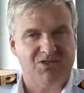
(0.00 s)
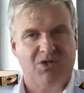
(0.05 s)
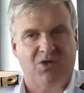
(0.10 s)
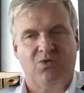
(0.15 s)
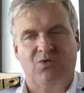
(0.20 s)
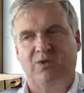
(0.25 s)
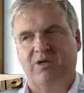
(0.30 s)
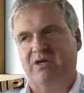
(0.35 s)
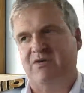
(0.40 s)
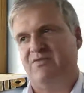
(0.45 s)

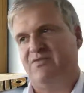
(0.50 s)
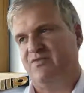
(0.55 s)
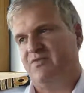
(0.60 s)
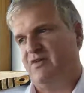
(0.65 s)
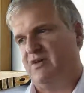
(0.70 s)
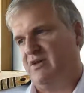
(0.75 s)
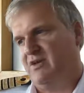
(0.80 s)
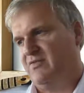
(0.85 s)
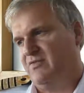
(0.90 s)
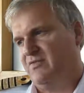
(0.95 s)
So
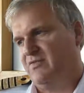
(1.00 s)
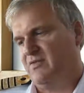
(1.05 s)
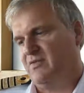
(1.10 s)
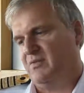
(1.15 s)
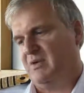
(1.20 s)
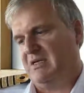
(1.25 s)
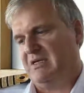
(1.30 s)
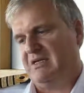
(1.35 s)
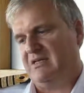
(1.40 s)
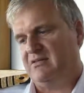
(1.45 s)
if
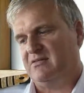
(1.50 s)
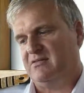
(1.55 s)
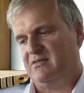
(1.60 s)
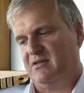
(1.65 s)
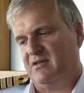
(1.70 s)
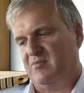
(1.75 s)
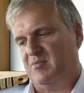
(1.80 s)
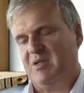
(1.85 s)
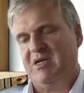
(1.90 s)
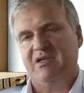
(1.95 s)
we need
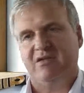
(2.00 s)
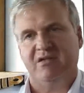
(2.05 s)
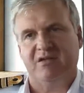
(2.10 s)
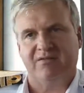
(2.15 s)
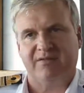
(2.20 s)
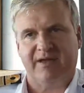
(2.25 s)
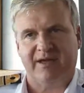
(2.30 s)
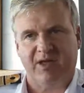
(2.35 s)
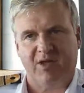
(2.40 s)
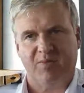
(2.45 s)

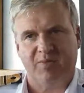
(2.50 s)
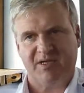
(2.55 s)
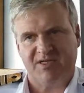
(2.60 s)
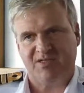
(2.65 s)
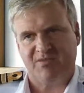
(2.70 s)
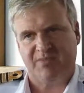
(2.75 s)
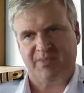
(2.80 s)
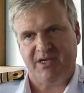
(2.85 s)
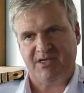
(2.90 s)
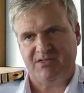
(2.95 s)
immediate help
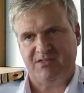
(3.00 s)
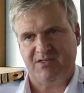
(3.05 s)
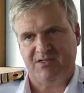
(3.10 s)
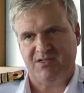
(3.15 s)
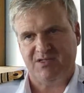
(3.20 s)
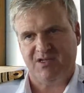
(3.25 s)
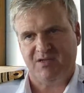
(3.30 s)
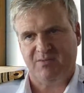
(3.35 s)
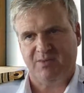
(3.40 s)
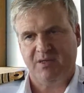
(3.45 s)
as a passenger
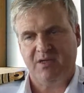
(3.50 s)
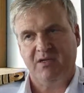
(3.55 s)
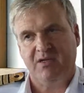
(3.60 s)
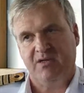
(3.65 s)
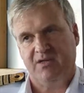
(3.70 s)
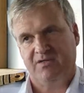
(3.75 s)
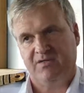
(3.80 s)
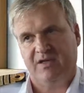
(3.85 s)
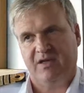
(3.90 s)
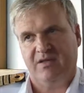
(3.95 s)
ship,
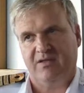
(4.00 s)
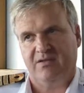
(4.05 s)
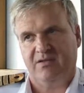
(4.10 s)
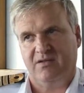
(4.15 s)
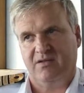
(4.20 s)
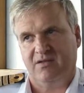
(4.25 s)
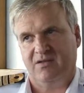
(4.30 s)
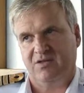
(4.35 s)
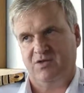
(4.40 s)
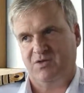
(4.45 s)
then
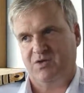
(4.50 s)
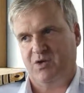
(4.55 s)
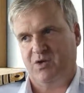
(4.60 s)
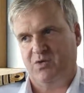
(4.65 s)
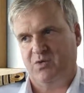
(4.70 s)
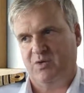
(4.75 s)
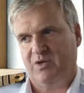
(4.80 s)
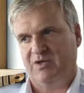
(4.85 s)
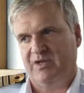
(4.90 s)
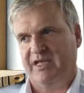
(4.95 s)

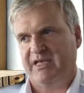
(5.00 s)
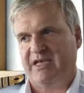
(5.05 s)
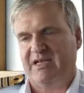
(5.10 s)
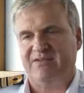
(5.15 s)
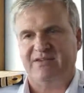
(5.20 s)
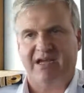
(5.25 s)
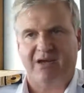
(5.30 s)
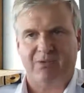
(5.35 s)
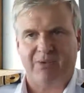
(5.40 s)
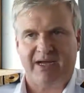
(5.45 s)
they
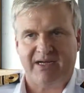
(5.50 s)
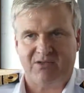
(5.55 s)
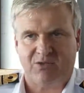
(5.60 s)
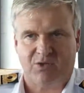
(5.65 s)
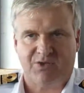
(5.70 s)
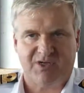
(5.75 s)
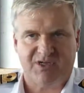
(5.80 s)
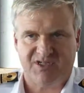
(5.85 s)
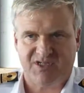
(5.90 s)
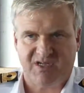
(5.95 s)
can direct
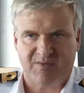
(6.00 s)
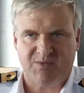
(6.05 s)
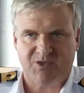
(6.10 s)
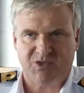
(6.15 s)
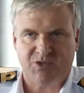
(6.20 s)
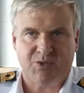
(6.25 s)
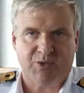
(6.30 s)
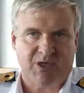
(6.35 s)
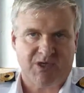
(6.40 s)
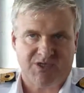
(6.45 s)
other ships
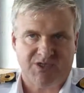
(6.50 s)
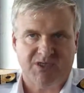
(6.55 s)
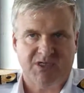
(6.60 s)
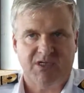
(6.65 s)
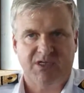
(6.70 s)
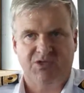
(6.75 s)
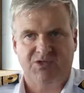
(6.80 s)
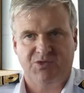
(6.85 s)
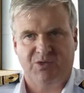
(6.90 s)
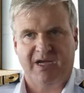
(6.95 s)
to us to
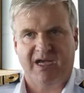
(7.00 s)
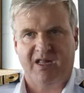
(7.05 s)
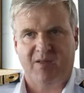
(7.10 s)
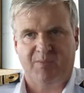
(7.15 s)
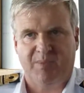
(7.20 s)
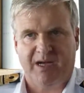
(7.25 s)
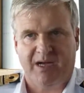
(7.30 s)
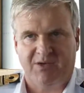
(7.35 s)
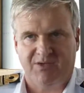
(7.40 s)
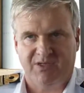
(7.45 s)
mm-hmm.
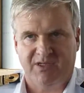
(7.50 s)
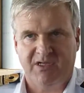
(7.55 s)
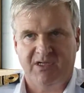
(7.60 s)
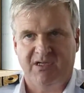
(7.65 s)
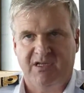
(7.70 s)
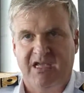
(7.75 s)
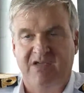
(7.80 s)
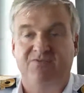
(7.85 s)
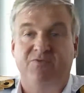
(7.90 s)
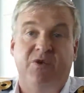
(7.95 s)
help out.
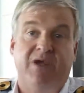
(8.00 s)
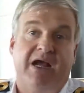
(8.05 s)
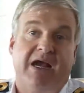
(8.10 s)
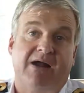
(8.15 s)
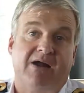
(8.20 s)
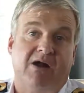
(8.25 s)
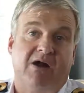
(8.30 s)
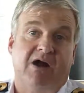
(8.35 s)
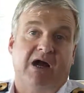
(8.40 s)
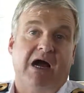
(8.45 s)
If we
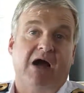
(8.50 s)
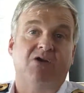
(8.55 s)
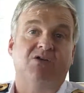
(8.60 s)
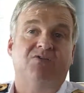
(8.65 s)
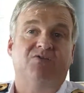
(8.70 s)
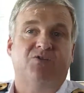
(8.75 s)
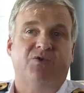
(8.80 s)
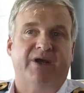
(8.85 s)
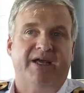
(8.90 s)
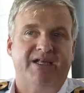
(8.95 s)
are out
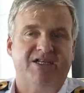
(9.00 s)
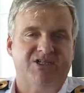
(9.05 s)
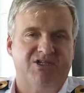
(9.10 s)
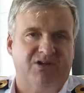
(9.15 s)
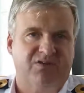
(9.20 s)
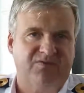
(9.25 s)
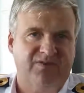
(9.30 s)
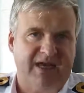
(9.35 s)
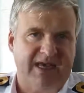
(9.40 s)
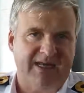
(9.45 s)
of range
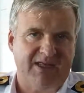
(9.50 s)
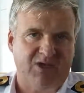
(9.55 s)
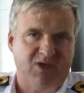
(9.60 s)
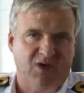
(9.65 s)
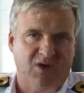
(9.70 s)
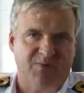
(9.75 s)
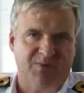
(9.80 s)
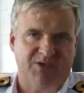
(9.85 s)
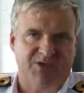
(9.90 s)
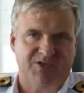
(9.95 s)
of
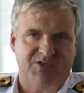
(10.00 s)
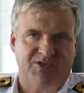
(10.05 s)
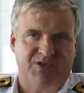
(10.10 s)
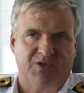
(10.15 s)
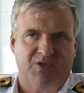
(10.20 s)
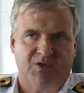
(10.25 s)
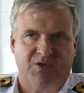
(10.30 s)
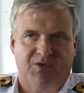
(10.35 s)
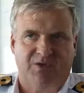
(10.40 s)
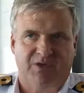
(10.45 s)
helicopters
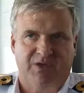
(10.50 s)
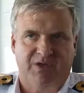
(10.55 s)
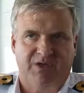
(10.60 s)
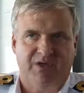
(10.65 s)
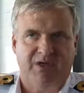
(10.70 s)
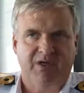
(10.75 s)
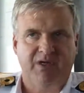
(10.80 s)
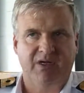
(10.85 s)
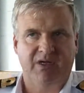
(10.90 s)
or